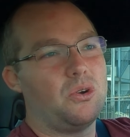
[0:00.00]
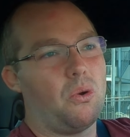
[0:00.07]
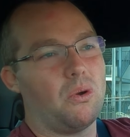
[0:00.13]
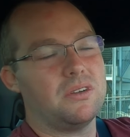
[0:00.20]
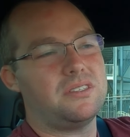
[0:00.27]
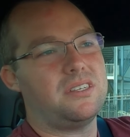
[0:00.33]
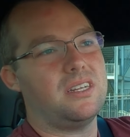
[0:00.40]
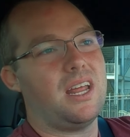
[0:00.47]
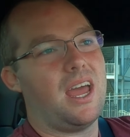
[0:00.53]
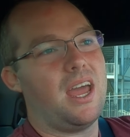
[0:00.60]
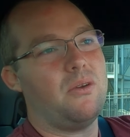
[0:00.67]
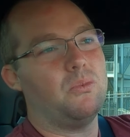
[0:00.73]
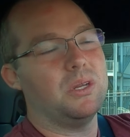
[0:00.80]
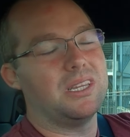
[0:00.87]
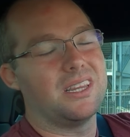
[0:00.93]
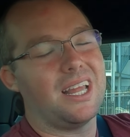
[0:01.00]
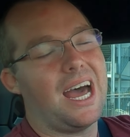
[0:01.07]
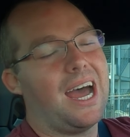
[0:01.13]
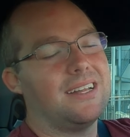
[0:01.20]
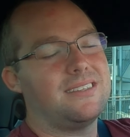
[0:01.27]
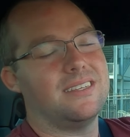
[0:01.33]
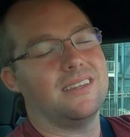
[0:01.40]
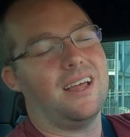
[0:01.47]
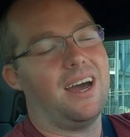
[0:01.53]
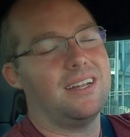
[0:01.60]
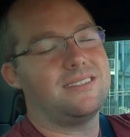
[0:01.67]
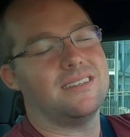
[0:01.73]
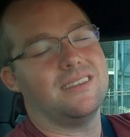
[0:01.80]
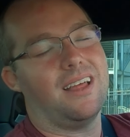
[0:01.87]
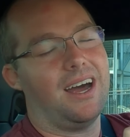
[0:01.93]
course today with lots and
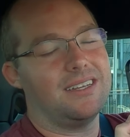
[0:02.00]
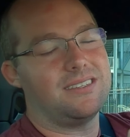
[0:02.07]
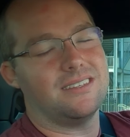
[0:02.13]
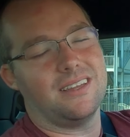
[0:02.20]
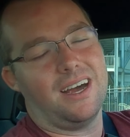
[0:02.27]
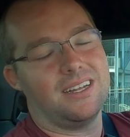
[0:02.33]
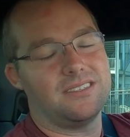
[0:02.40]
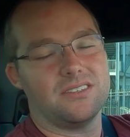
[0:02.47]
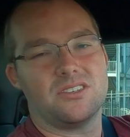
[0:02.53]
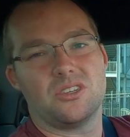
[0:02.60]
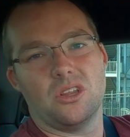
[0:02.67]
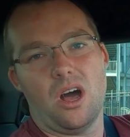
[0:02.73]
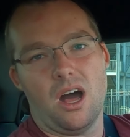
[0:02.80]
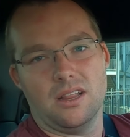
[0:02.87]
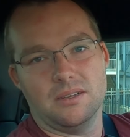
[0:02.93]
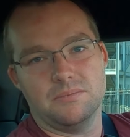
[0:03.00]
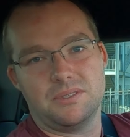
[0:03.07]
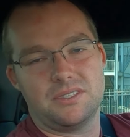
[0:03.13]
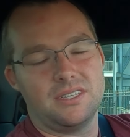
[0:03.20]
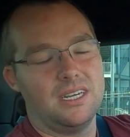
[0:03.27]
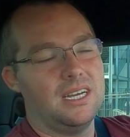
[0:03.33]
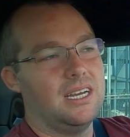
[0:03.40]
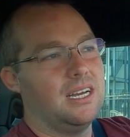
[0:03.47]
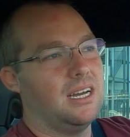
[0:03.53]
lots and lots and lots of slaloms.